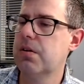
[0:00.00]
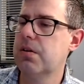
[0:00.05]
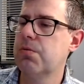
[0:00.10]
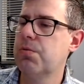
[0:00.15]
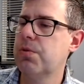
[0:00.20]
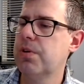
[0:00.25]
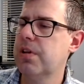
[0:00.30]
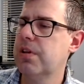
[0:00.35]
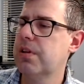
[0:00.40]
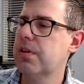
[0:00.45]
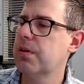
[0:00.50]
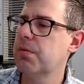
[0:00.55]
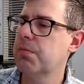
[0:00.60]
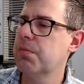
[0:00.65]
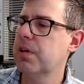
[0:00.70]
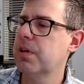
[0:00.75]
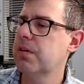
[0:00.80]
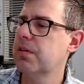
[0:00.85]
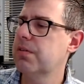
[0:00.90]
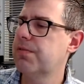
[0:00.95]
with
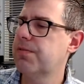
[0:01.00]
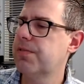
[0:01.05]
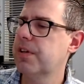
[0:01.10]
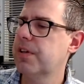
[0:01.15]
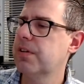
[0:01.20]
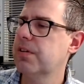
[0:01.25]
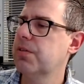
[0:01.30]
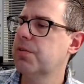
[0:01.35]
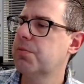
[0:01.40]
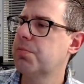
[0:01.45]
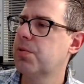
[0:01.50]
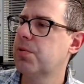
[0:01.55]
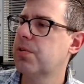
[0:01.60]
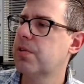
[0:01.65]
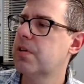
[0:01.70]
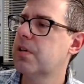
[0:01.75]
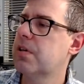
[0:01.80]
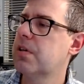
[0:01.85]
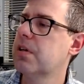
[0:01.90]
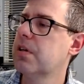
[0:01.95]
my good friend Luke
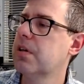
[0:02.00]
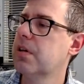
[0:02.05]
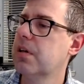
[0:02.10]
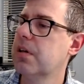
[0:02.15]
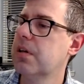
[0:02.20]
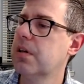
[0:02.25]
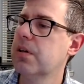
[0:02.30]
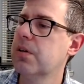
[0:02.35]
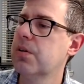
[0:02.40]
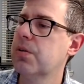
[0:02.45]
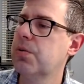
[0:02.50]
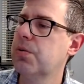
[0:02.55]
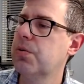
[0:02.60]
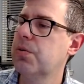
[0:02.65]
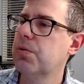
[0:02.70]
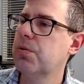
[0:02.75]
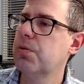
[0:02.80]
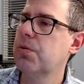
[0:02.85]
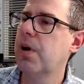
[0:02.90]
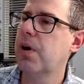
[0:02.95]
Porter,
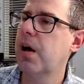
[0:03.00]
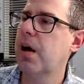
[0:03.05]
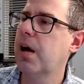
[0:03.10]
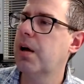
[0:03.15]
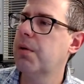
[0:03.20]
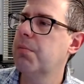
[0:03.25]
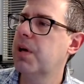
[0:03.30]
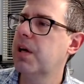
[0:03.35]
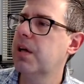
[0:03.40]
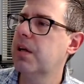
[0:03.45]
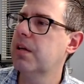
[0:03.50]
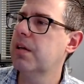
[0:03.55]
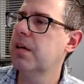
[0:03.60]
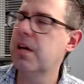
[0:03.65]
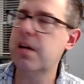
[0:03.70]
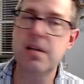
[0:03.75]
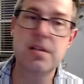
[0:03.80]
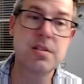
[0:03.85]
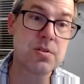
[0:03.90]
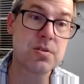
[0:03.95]
who I met in
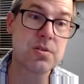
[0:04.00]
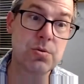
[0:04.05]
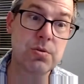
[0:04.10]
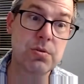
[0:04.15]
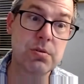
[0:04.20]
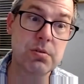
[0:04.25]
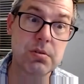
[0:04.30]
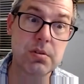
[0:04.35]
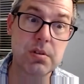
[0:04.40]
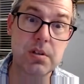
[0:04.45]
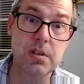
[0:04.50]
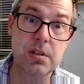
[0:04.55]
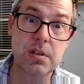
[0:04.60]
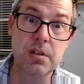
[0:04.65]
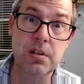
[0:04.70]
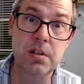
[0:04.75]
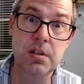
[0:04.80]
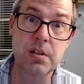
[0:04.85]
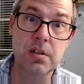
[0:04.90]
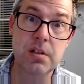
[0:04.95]
high school
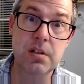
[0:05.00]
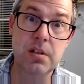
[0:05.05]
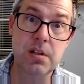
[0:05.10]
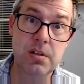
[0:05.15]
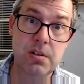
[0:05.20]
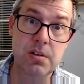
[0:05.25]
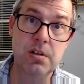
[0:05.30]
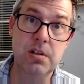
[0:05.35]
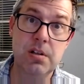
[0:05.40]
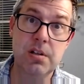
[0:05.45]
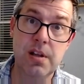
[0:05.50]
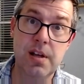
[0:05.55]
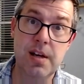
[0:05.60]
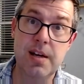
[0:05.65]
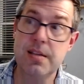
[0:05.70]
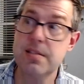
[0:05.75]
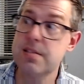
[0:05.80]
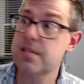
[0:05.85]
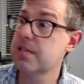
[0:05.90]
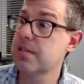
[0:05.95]
in an art
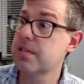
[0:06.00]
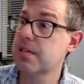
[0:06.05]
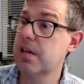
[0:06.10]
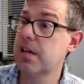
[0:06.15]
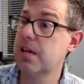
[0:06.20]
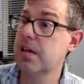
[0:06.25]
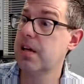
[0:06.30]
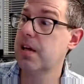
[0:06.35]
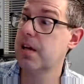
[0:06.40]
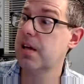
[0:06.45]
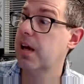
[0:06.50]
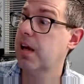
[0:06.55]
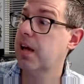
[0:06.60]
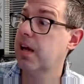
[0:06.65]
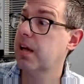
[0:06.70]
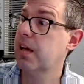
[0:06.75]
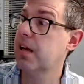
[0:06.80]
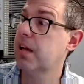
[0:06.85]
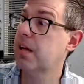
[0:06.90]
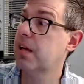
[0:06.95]
class.
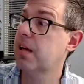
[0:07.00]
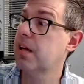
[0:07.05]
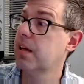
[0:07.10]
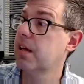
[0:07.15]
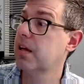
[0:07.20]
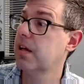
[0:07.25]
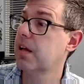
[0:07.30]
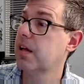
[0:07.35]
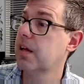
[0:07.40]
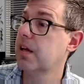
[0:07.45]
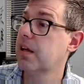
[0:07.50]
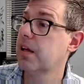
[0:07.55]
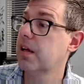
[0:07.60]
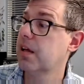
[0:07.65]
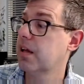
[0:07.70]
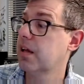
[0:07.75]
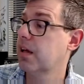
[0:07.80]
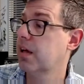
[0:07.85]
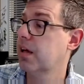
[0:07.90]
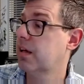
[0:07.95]
And
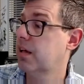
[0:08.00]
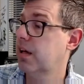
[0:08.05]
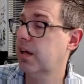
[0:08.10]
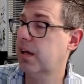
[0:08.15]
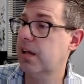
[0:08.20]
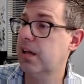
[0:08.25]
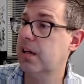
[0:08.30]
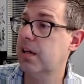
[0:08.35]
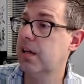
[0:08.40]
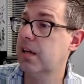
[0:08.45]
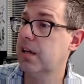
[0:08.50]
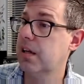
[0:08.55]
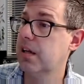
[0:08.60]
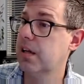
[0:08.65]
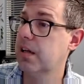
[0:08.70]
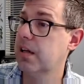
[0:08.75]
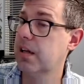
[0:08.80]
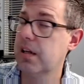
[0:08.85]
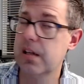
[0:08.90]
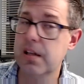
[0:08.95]
again,
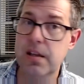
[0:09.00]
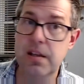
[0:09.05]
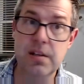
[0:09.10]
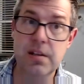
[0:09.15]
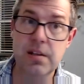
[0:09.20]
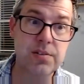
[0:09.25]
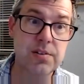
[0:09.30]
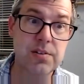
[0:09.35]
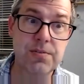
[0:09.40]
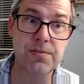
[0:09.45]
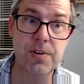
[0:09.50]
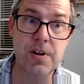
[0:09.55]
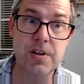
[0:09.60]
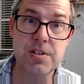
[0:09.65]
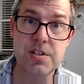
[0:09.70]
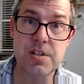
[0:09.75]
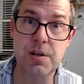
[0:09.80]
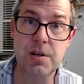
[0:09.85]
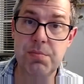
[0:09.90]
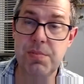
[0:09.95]
this is a
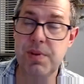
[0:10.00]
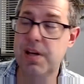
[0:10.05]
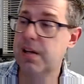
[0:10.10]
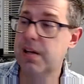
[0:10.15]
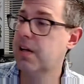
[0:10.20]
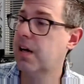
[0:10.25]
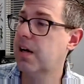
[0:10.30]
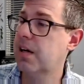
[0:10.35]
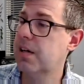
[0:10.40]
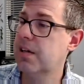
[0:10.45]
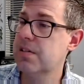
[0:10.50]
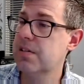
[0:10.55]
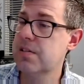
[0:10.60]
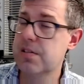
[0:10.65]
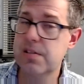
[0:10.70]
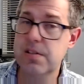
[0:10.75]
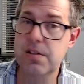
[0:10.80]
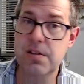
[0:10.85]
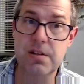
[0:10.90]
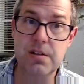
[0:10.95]
friendship that got its
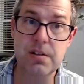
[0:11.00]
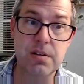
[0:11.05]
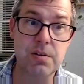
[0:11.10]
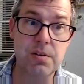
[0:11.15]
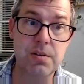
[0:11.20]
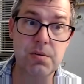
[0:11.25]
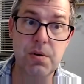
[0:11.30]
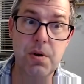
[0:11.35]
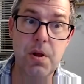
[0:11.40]
start